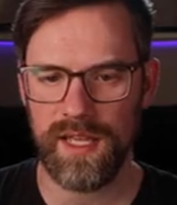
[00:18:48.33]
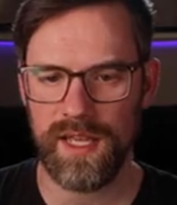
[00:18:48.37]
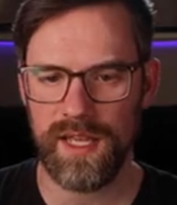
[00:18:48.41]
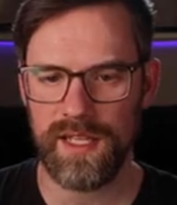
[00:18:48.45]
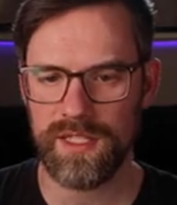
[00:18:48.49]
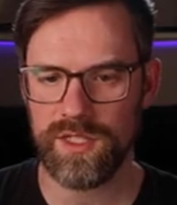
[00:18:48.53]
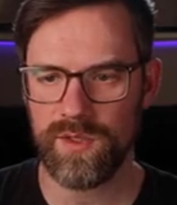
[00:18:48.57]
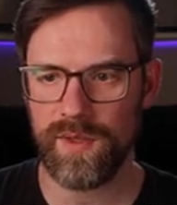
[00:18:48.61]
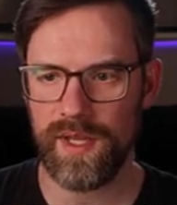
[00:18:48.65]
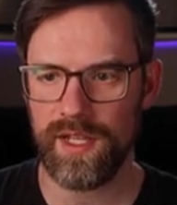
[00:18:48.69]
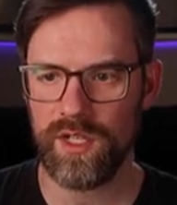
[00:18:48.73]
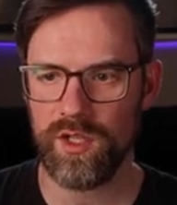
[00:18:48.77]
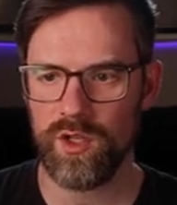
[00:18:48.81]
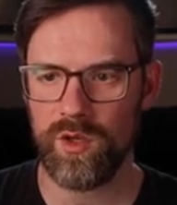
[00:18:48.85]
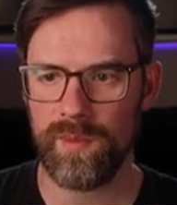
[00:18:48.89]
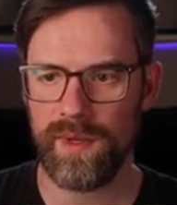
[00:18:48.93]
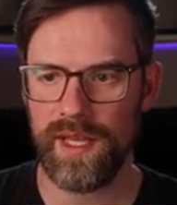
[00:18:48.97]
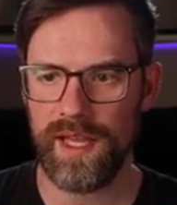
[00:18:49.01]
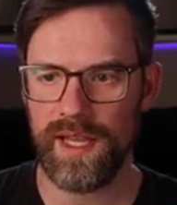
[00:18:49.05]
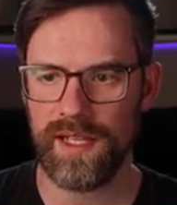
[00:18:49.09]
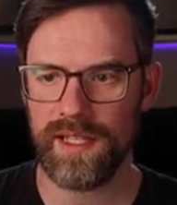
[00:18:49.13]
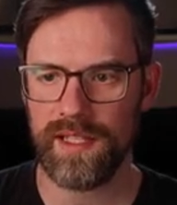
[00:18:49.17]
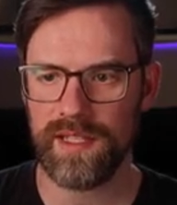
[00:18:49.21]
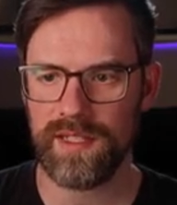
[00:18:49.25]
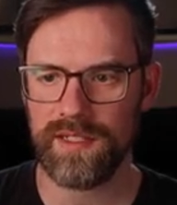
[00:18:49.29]
And so I can go
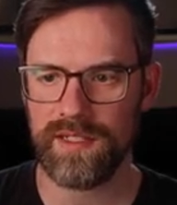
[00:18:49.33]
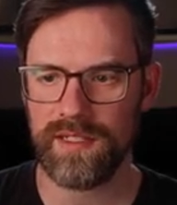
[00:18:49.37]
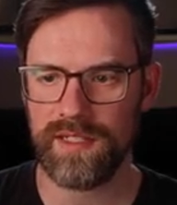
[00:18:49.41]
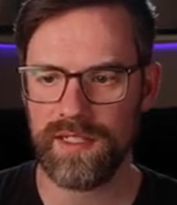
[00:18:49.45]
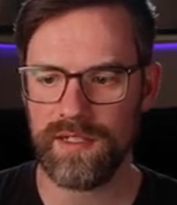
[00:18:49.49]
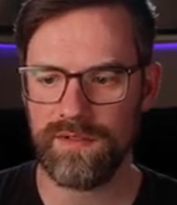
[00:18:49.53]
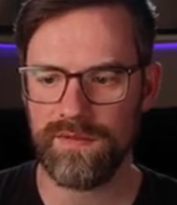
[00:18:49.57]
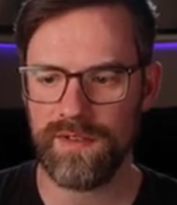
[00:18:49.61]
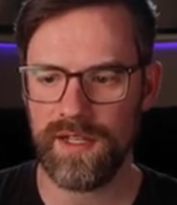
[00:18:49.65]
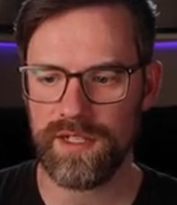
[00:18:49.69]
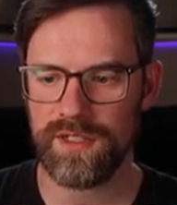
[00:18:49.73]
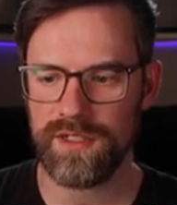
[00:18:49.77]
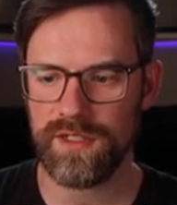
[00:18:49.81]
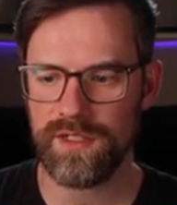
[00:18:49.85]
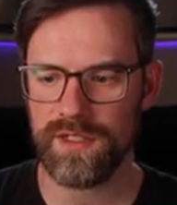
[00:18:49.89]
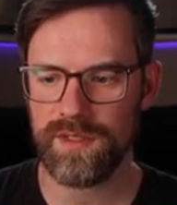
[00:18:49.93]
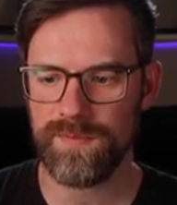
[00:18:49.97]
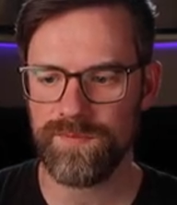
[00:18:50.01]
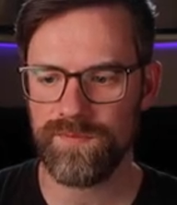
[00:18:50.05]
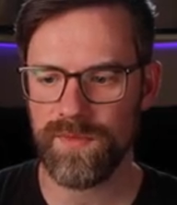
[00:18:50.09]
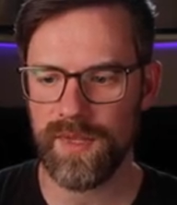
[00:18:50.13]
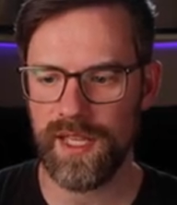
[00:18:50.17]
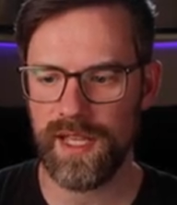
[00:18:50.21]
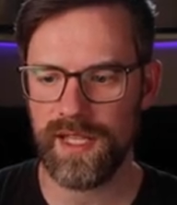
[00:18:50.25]
back into the effector.